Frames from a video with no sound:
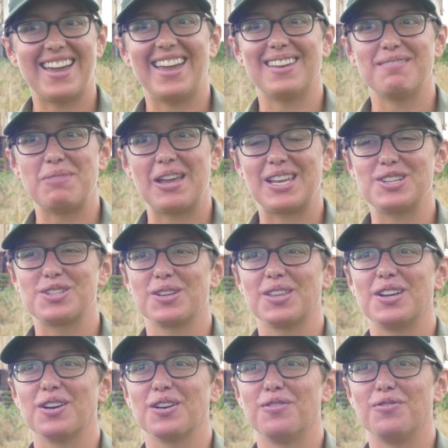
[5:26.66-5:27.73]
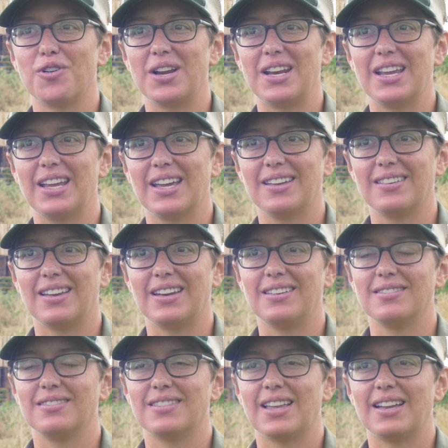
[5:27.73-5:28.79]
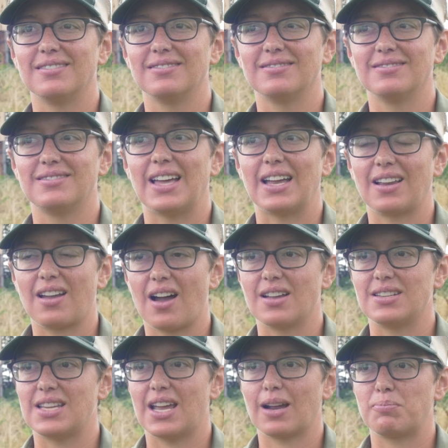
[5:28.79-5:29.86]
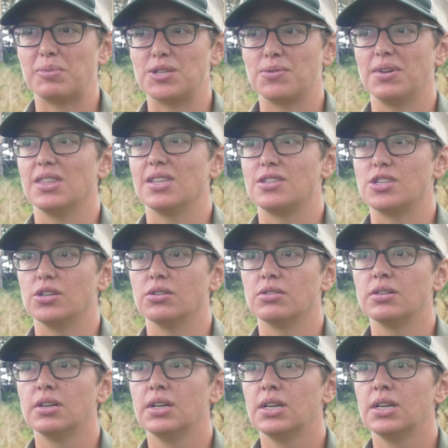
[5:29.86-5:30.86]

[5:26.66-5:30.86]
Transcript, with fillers: and making sure that you're avoiding it and that that contact between the two.